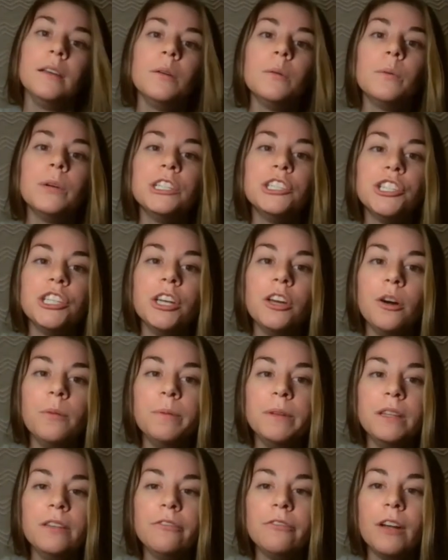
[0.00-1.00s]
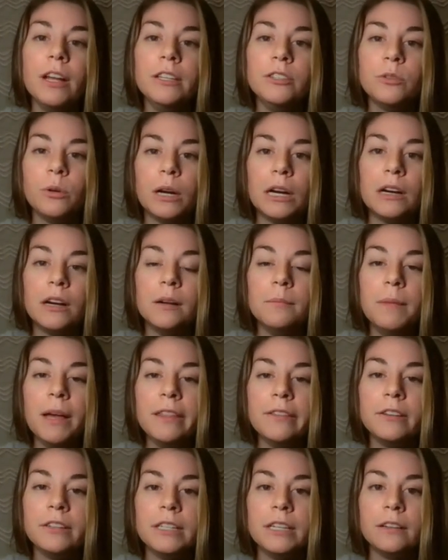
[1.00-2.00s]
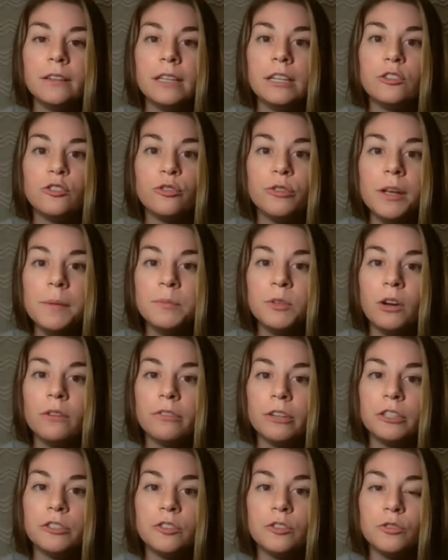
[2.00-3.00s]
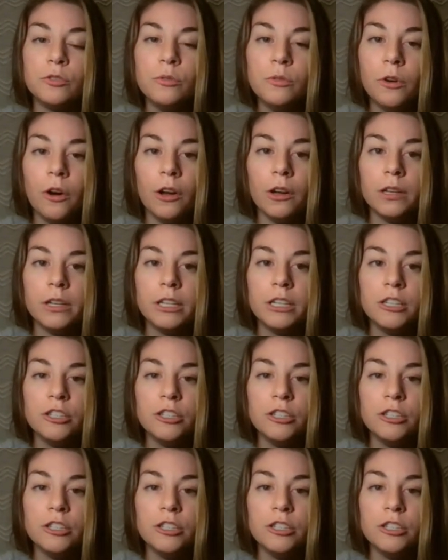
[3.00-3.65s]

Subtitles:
When she opened the front door, her mother nearly tripped over a stool.